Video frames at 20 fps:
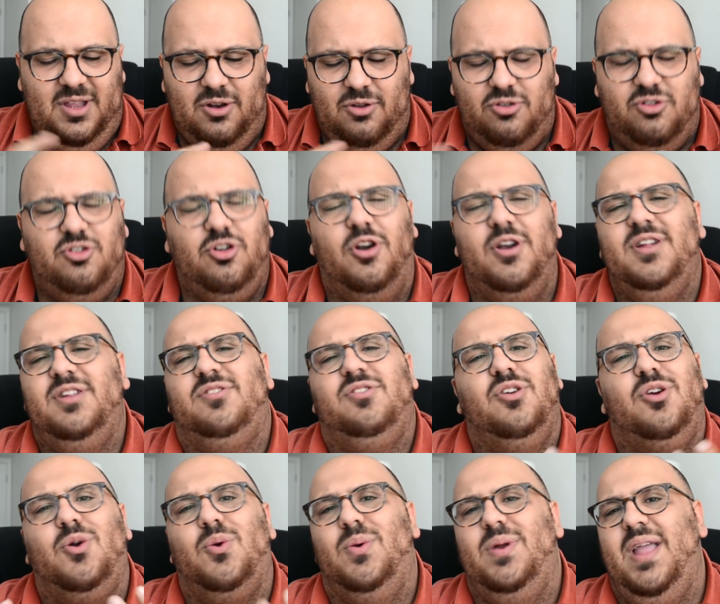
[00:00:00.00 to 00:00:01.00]
starting
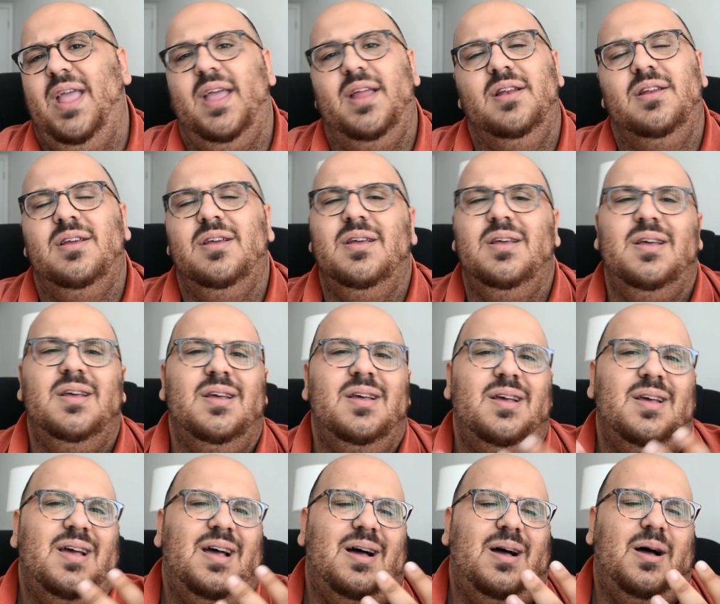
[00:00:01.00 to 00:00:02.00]
to create.
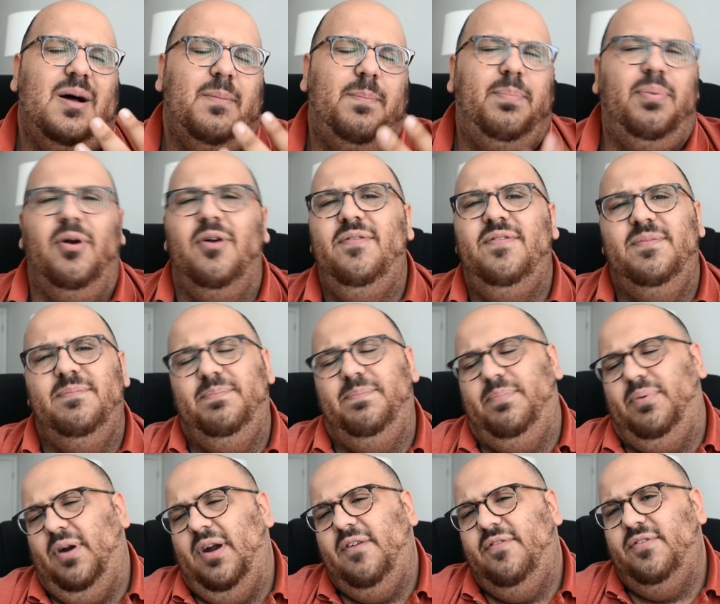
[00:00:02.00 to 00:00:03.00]

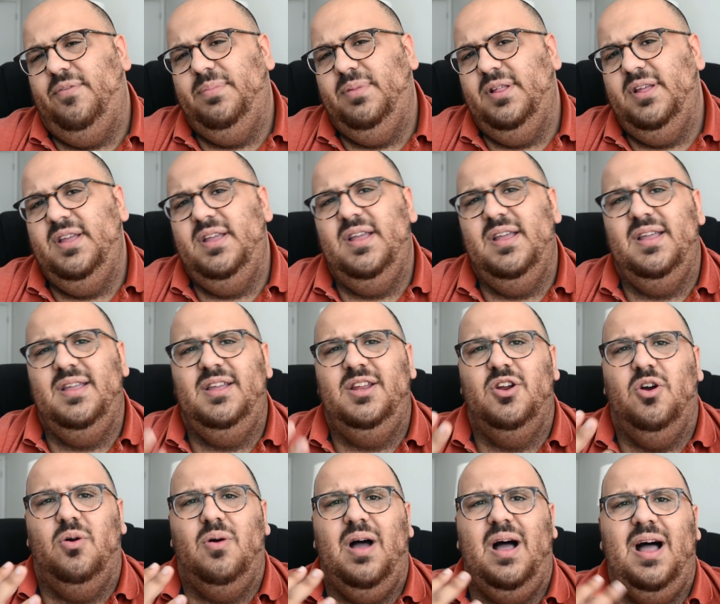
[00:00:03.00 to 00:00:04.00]
Preferably,
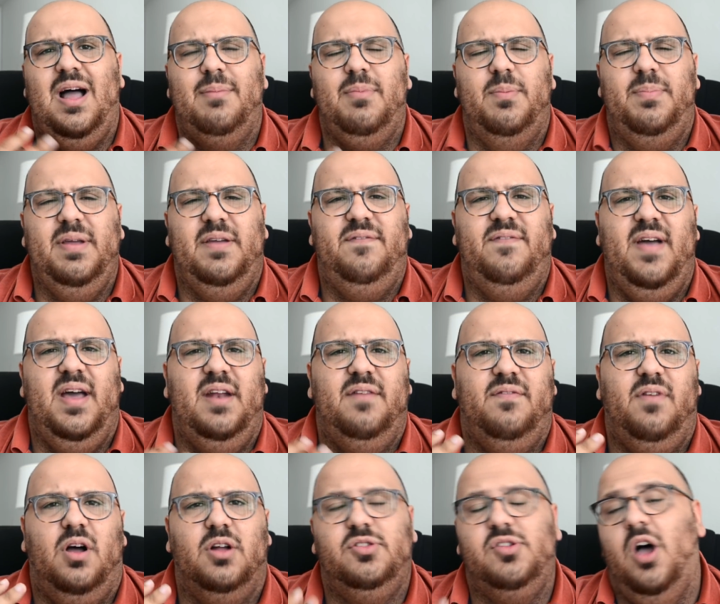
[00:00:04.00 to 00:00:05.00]
I'm a big fan
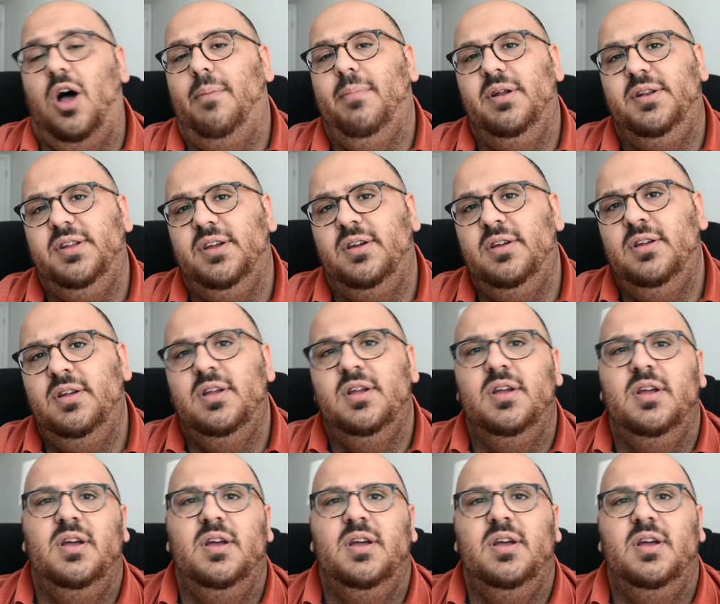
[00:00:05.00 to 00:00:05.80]
of Automata.